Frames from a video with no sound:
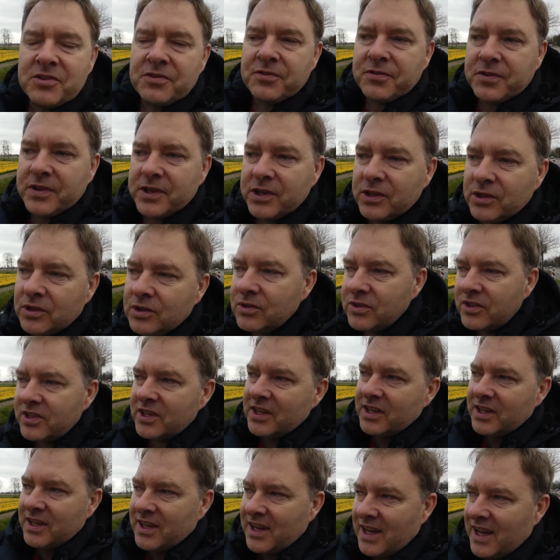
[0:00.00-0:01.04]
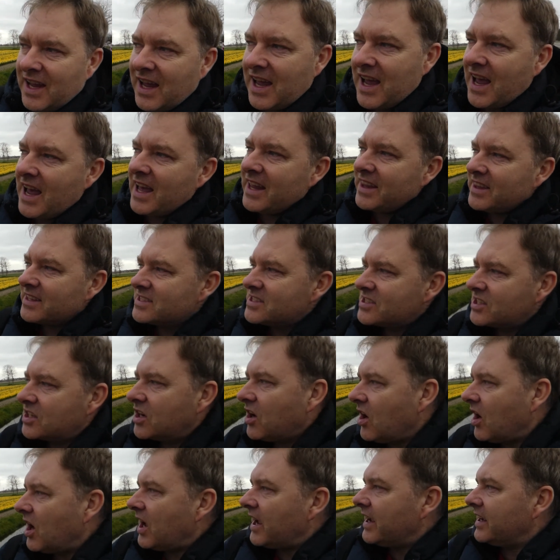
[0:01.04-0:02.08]
field, and the
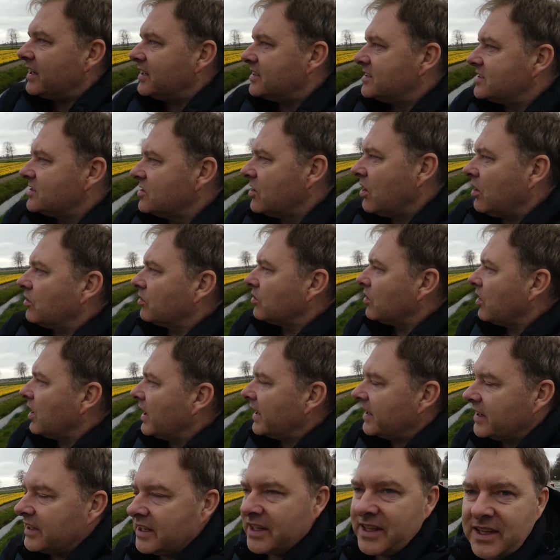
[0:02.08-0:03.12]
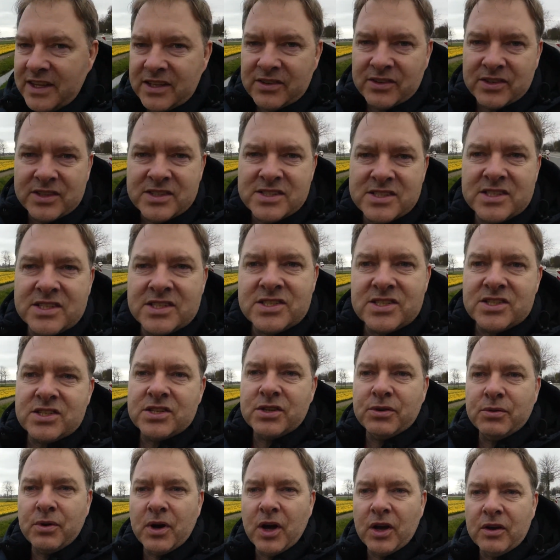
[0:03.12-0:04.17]
sky is not right either, it's just
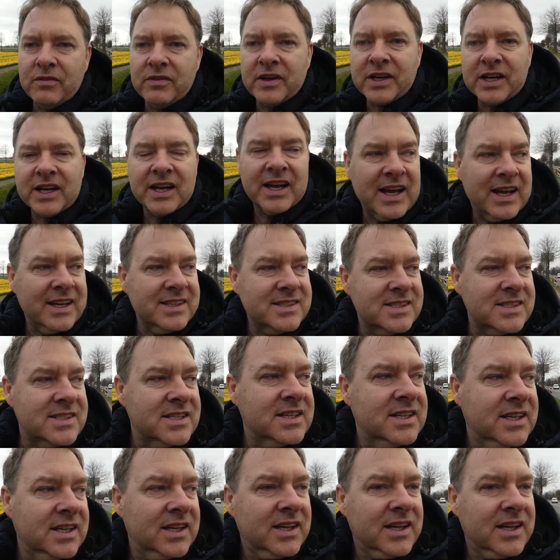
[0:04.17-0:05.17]
too overcast.